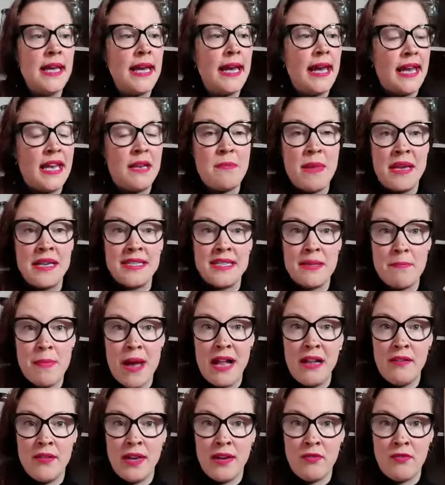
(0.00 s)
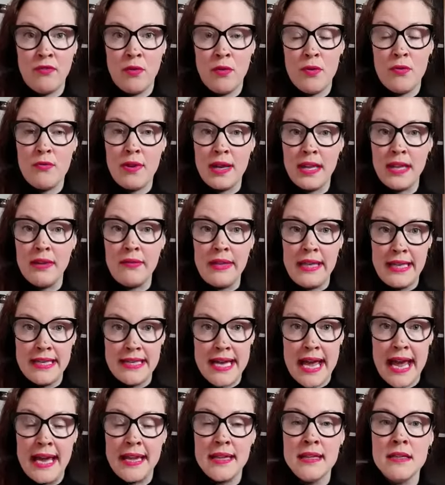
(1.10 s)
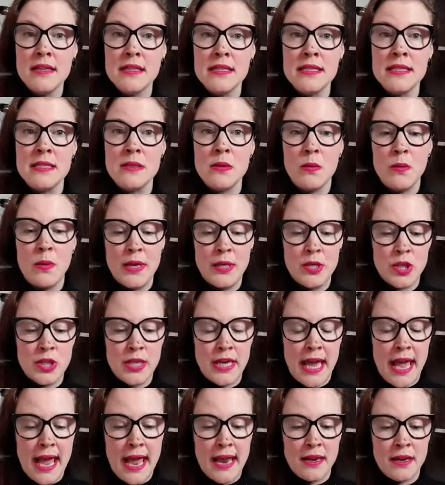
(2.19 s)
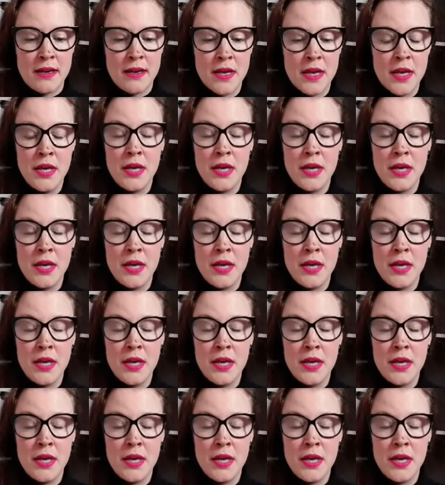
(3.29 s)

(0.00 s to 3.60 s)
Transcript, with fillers: it makes the pelvic floor really, really tense, which can,